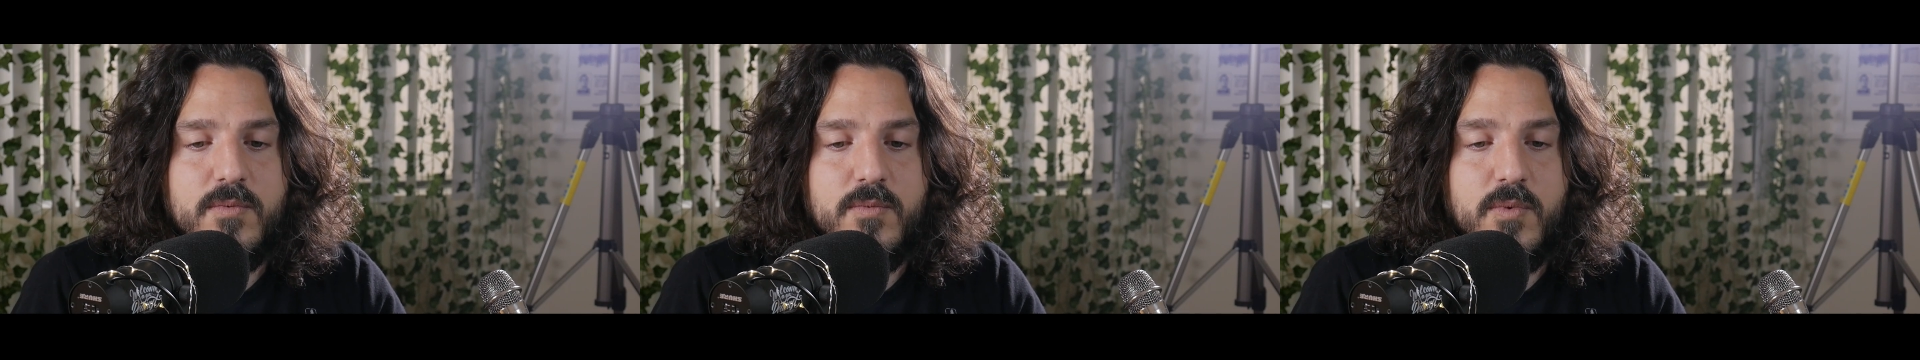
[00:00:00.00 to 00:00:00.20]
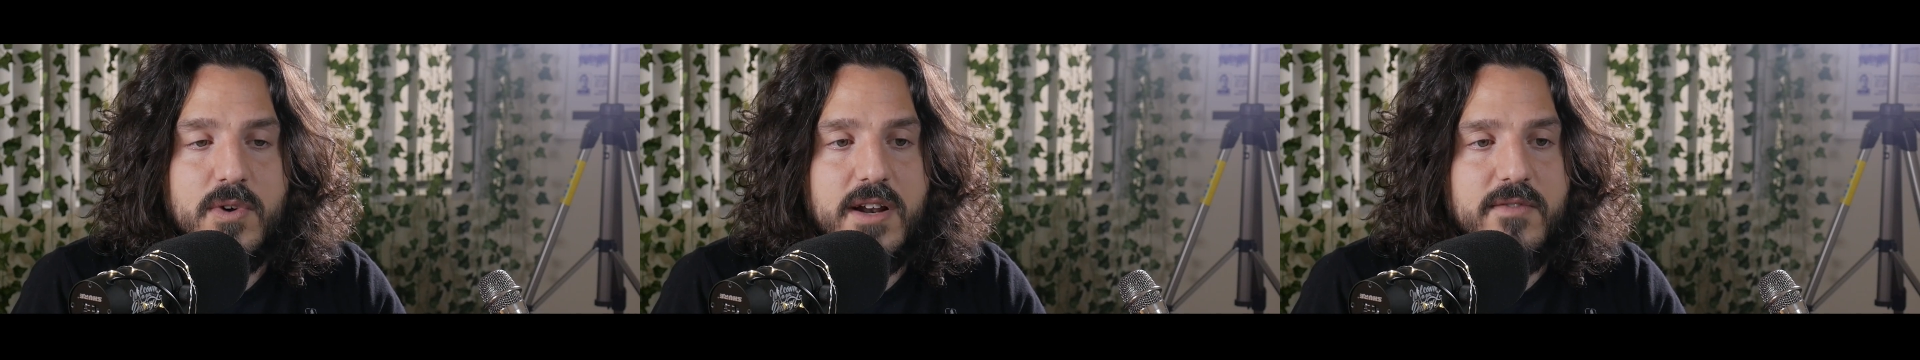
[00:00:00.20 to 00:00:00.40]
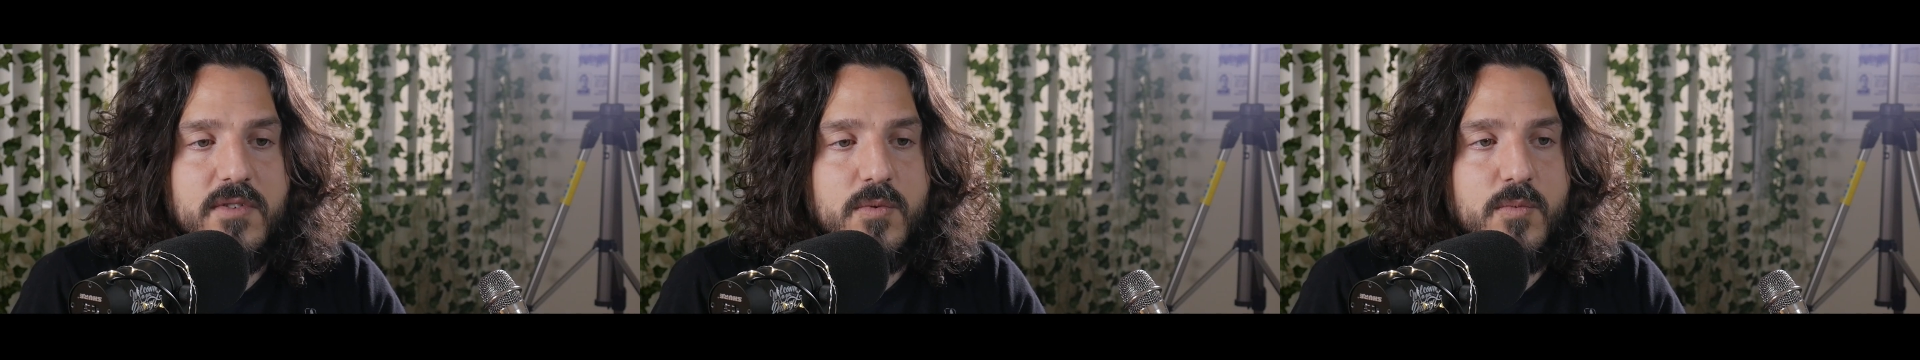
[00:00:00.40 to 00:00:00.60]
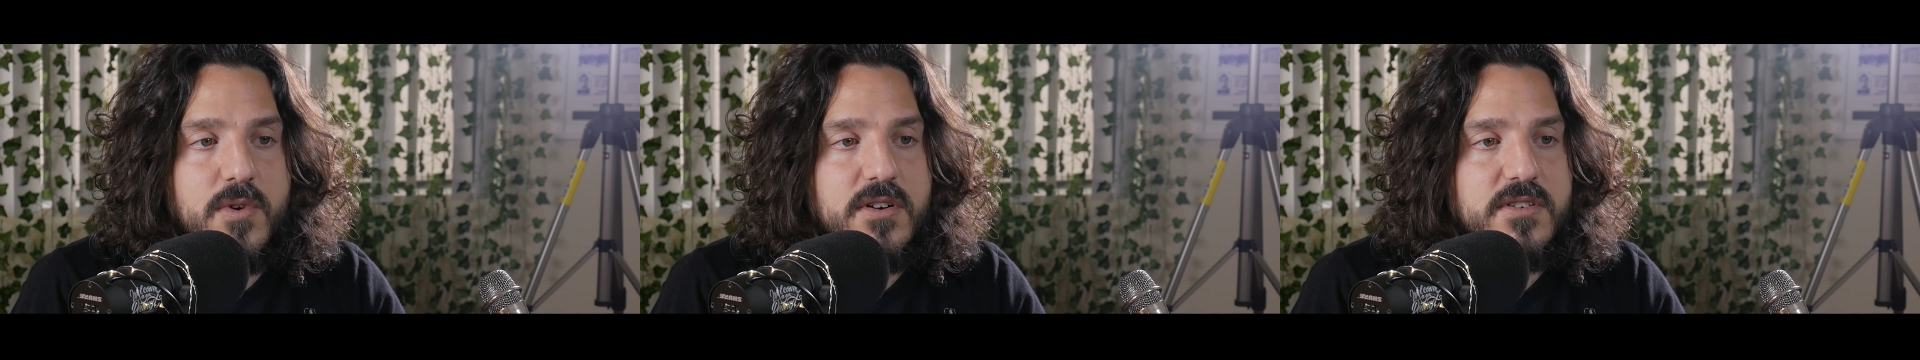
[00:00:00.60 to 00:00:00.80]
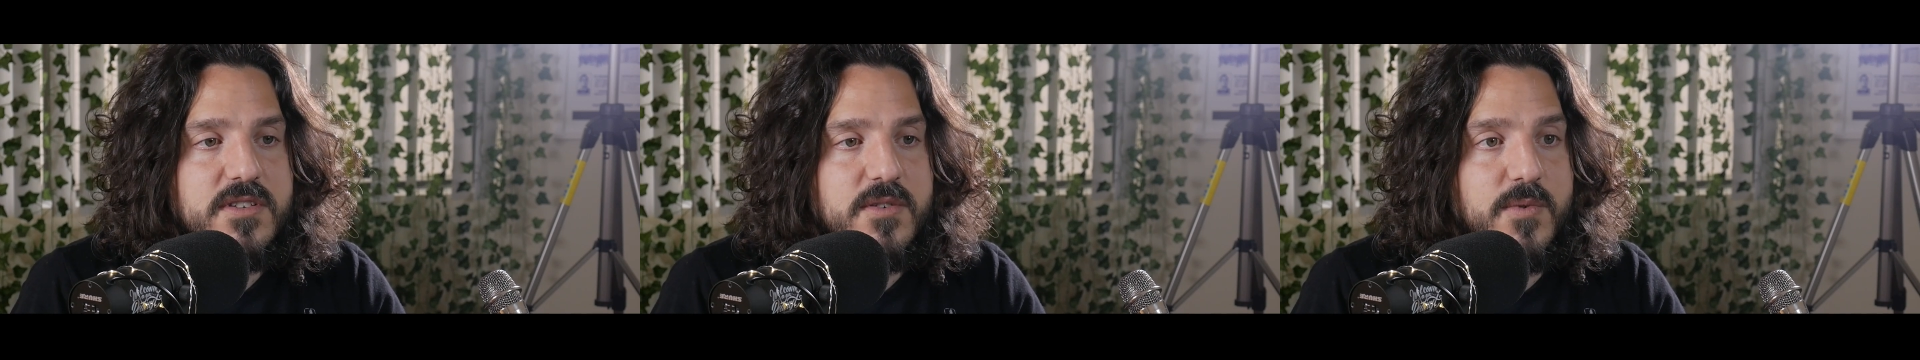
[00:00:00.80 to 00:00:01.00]
whatever
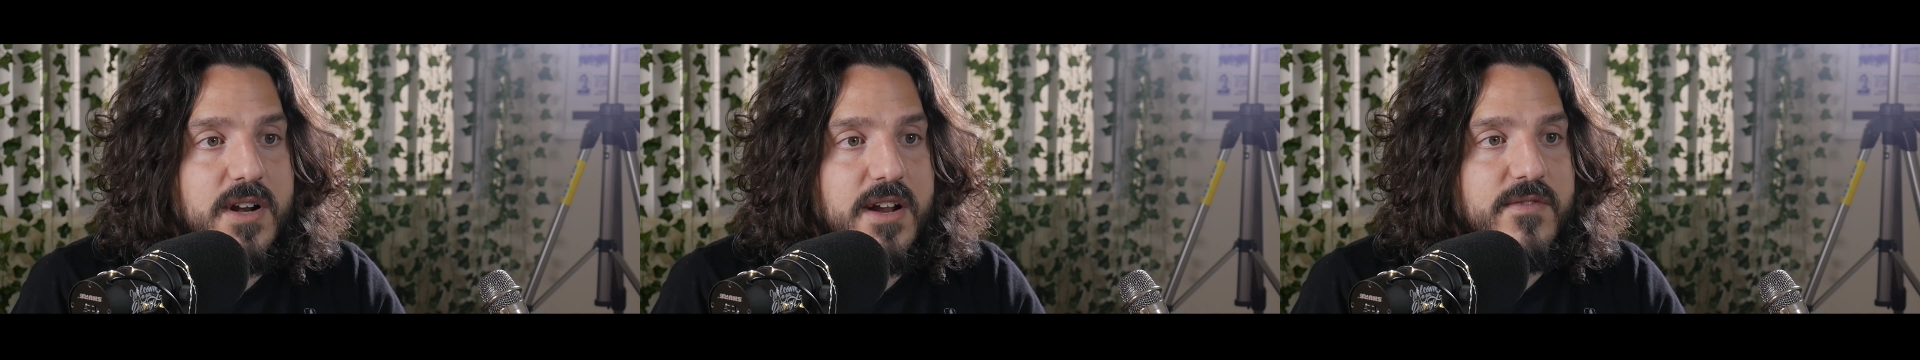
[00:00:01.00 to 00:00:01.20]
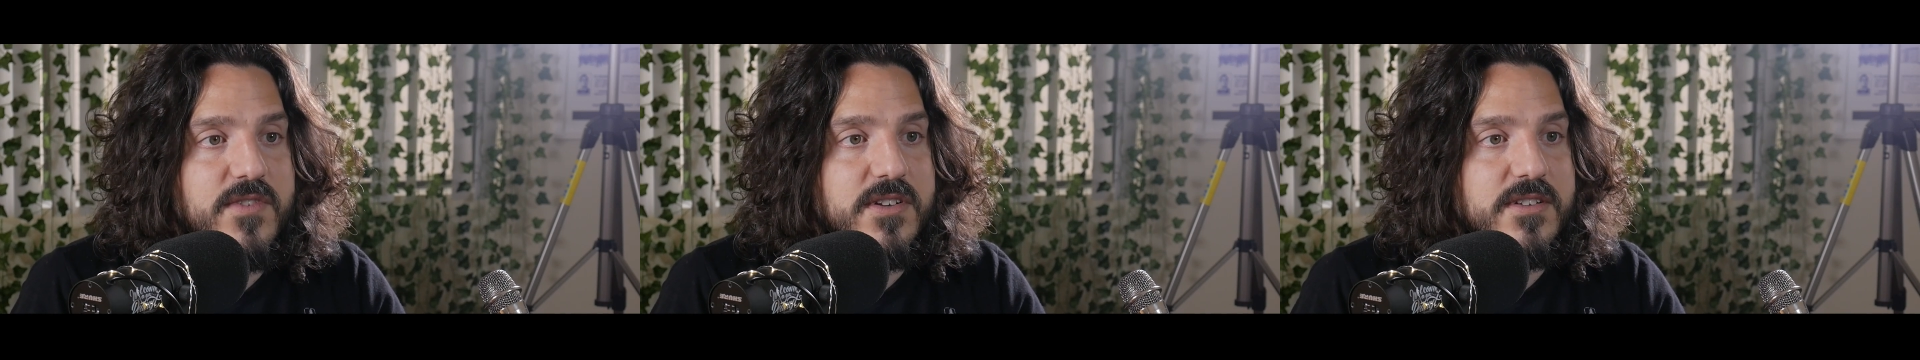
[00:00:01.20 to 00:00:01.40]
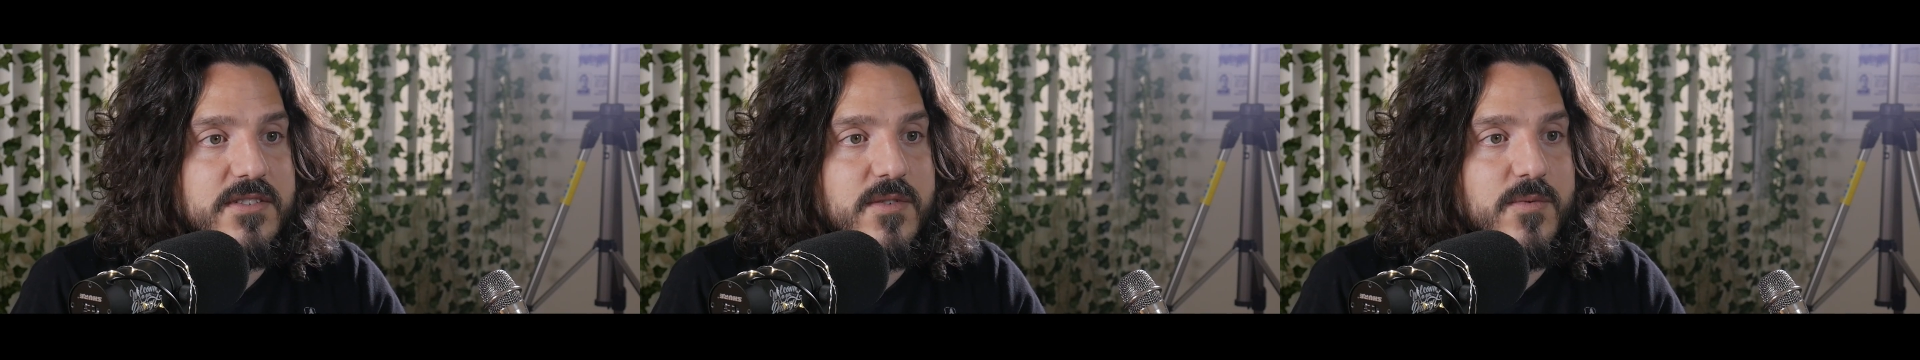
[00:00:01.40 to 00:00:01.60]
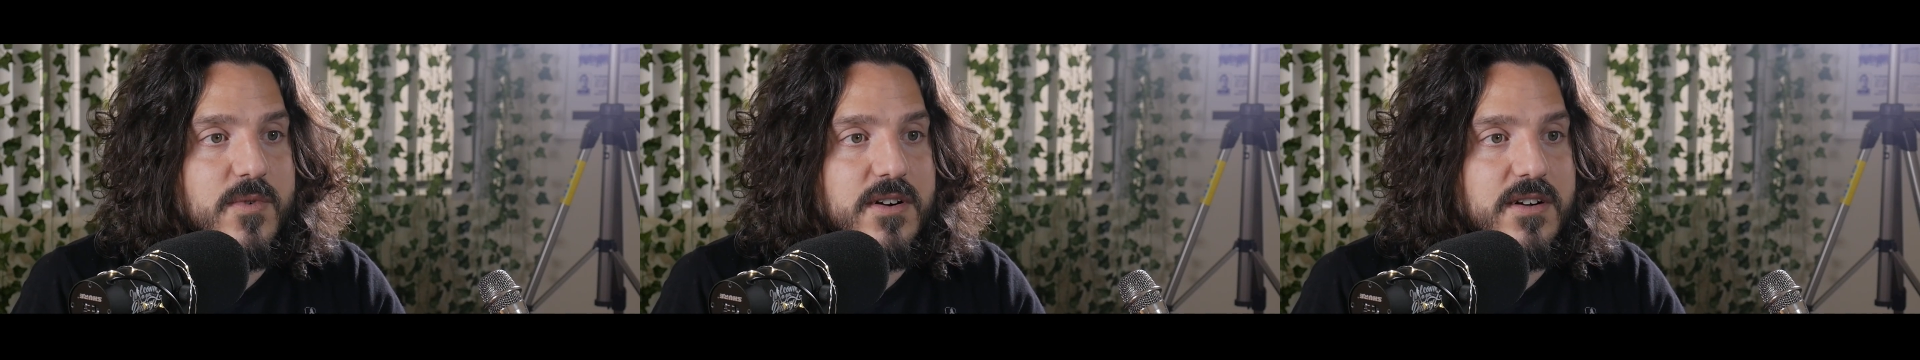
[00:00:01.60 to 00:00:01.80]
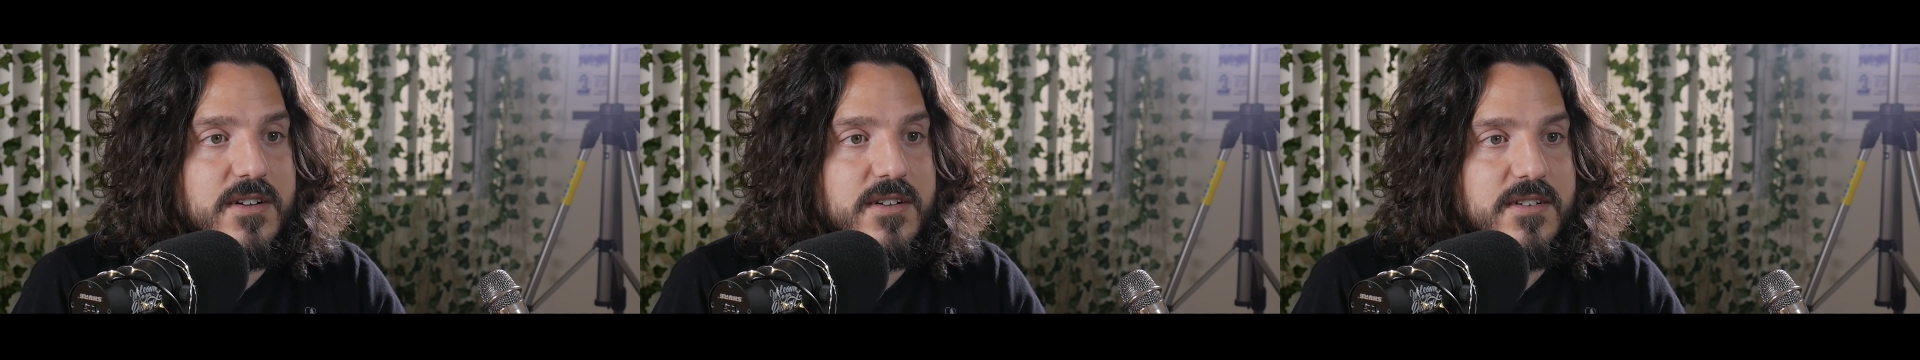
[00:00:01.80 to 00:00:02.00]
works or whatever doesn't
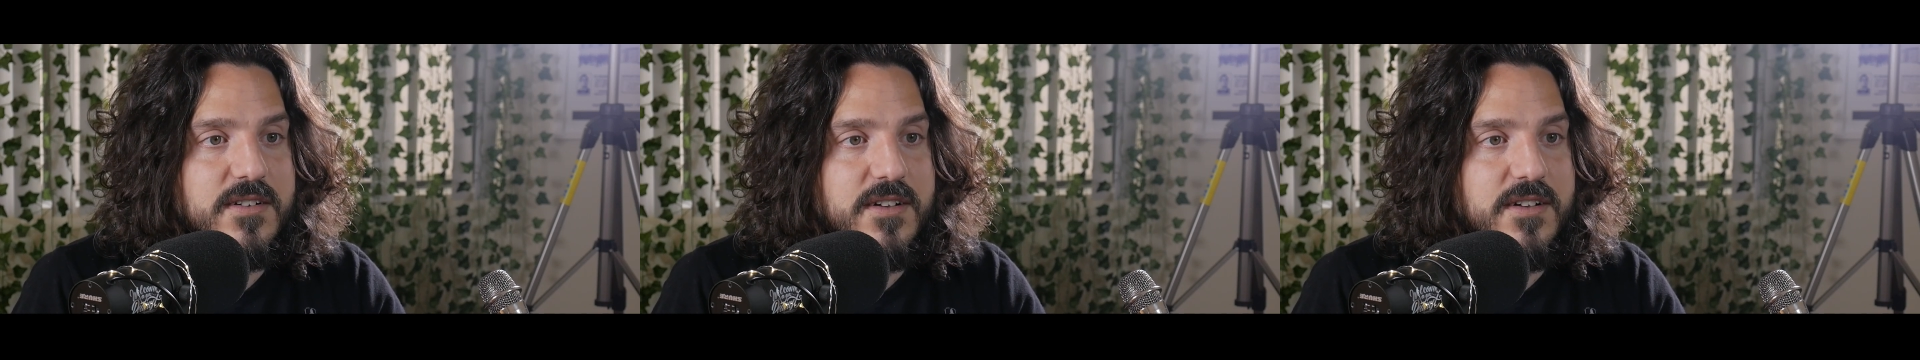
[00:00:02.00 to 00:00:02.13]
work